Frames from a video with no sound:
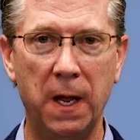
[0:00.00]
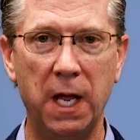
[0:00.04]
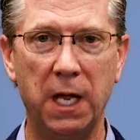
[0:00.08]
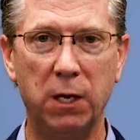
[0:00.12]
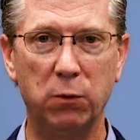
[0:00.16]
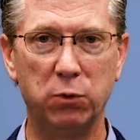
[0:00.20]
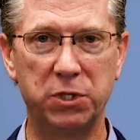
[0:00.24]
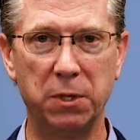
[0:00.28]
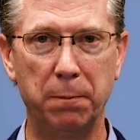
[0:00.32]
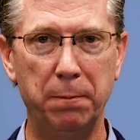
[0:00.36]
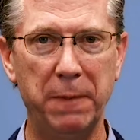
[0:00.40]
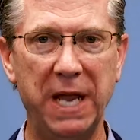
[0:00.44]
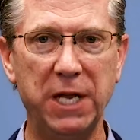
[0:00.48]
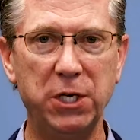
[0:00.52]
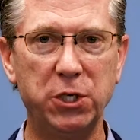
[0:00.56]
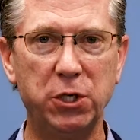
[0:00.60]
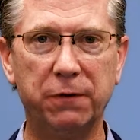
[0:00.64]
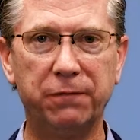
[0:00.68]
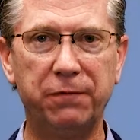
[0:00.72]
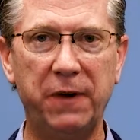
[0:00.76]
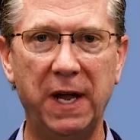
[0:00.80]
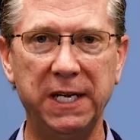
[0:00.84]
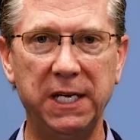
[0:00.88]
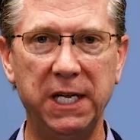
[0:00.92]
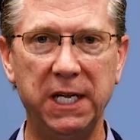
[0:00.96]
It was a
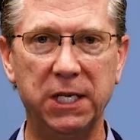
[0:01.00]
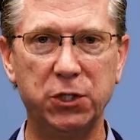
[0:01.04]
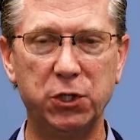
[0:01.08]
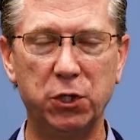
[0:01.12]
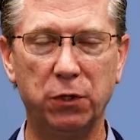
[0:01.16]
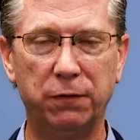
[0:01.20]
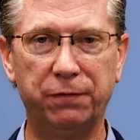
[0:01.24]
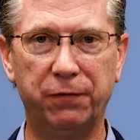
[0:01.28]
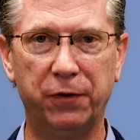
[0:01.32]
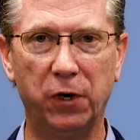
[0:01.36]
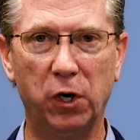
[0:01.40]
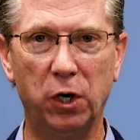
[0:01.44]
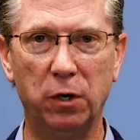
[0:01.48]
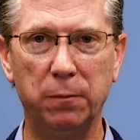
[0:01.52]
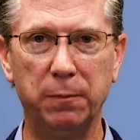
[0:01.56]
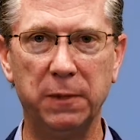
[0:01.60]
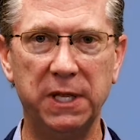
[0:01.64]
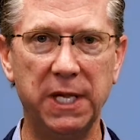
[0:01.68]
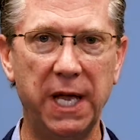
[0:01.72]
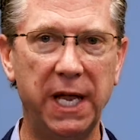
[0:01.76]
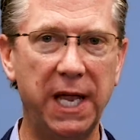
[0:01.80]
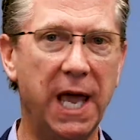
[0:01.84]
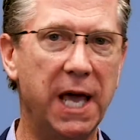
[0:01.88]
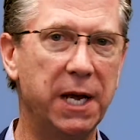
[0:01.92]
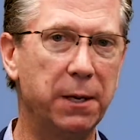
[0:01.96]
major financial firm,
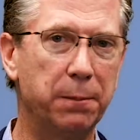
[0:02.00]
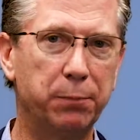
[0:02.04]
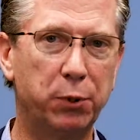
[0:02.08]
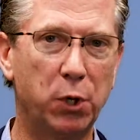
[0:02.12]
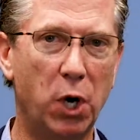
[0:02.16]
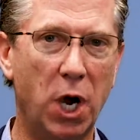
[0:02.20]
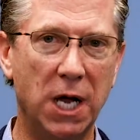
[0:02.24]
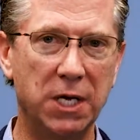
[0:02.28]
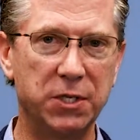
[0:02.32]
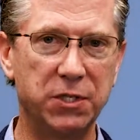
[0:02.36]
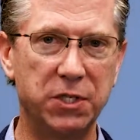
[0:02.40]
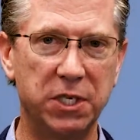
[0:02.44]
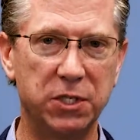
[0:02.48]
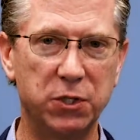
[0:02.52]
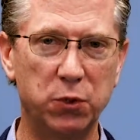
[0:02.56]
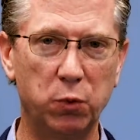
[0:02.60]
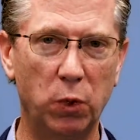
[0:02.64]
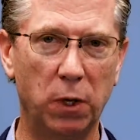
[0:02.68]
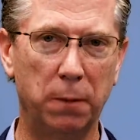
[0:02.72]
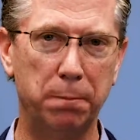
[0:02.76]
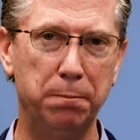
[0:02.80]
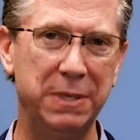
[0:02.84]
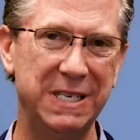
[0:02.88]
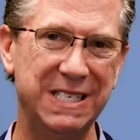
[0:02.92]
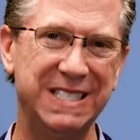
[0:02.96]
and they had a process
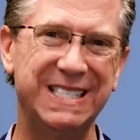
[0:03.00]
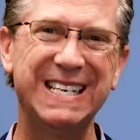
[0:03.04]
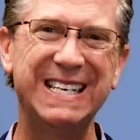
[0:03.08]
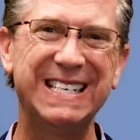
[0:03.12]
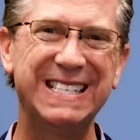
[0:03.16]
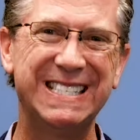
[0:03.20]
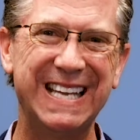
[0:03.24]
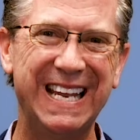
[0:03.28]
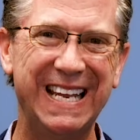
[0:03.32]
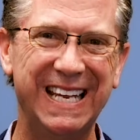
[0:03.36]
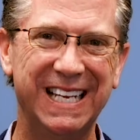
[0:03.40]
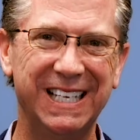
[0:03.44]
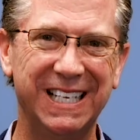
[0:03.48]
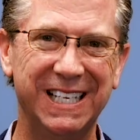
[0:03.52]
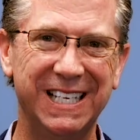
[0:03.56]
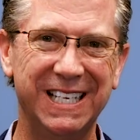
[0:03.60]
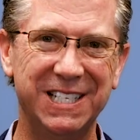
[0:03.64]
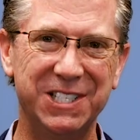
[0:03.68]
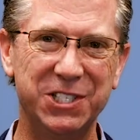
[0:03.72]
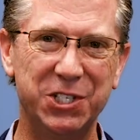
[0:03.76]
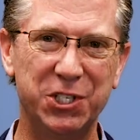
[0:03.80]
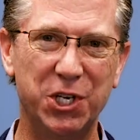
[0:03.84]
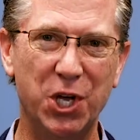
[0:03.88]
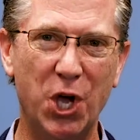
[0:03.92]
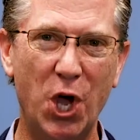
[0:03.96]
where a business
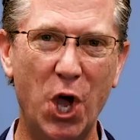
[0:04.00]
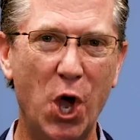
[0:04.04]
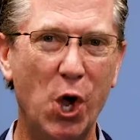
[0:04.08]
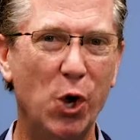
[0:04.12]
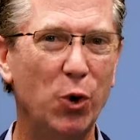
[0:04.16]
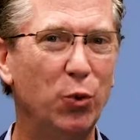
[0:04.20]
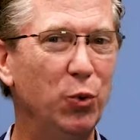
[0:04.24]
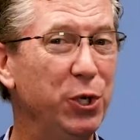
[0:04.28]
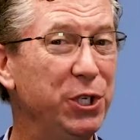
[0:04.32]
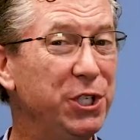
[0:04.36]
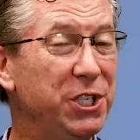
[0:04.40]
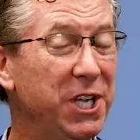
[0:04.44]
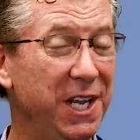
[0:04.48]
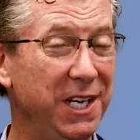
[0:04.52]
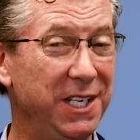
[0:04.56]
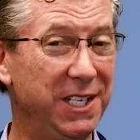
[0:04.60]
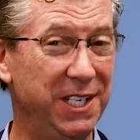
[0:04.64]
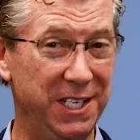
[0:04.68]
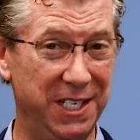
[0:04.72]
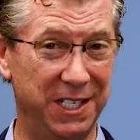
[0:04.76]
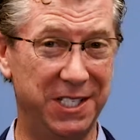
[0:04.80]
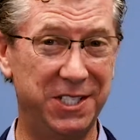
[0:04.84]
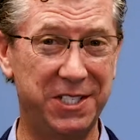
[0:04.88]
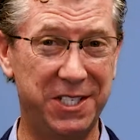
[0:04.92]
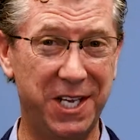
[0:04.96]
analyst would take
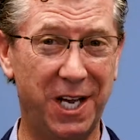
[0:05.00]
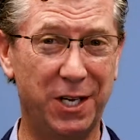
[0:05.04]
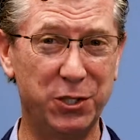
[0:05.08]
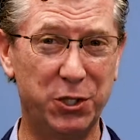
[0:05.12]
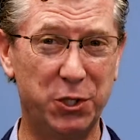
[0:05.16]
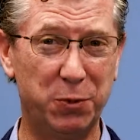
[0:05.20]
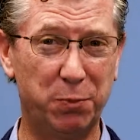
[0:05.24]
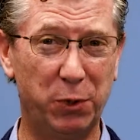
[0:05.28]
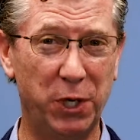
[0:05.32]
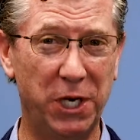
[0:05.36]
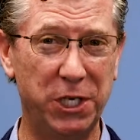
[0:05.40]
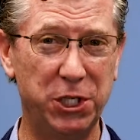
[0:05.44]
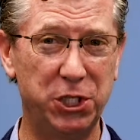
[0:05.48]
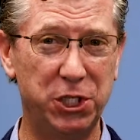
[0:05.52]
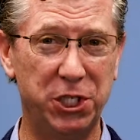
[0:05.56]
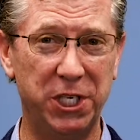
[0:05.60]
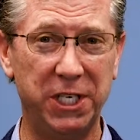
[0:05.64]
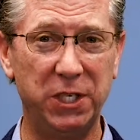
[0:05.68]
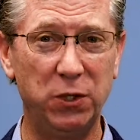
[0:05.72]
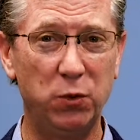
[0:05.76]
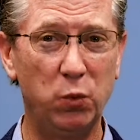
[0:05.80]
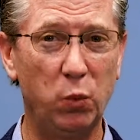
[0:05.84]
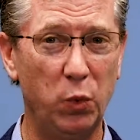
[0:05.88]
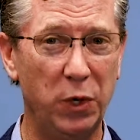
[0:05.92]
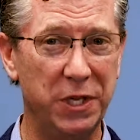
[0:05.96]
an Excel
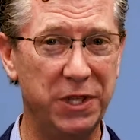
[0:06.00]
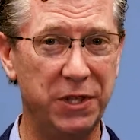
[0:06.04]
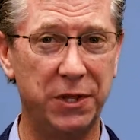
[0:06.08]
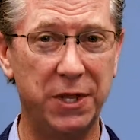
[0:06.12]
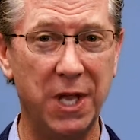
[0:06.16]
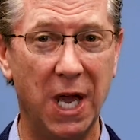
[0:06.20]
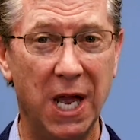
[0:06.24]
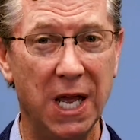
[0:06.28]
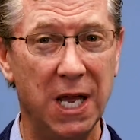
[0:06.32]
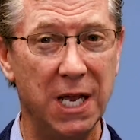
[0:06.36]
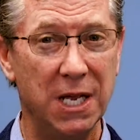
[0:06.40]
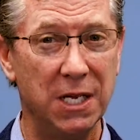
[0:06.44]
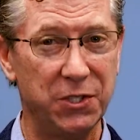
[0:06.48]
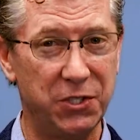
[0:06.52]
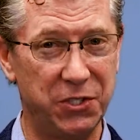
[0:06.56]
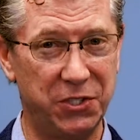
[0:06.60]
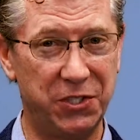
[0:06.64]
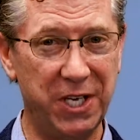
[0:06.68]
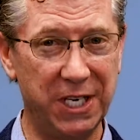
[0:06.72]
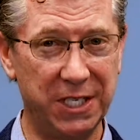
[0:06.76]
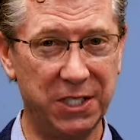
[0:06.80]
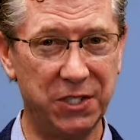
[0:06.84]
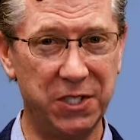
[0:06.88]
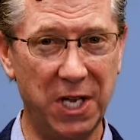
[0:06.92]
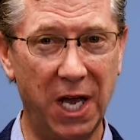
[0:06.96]
spreadsheet with
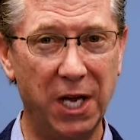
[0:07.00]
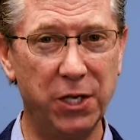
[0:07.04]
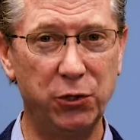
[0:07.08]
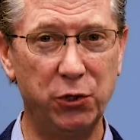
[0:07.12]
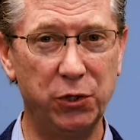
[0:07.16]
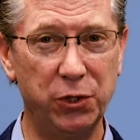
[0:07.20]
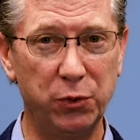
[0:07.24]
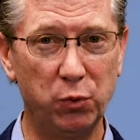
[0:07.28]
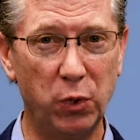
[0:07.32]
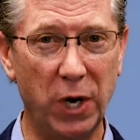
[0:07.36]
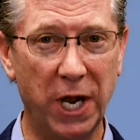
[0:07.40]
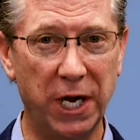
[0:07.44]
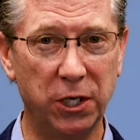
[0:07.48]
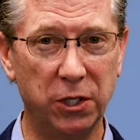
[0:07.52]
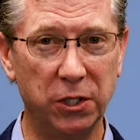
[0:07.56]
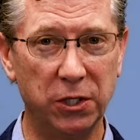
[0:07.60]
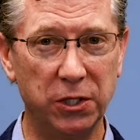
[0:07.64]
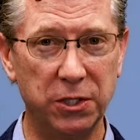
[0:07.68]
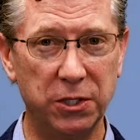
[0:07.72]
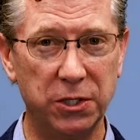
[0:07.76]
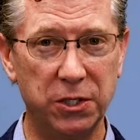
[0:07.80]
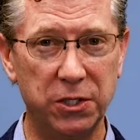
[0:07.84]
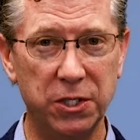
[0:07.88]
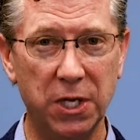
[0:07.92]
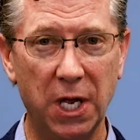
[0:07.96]
600
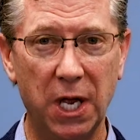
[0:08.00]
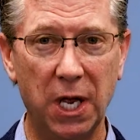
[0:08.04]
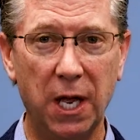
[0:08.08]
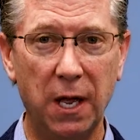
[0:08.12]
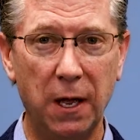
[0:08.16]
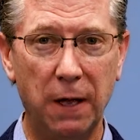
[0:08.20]
records,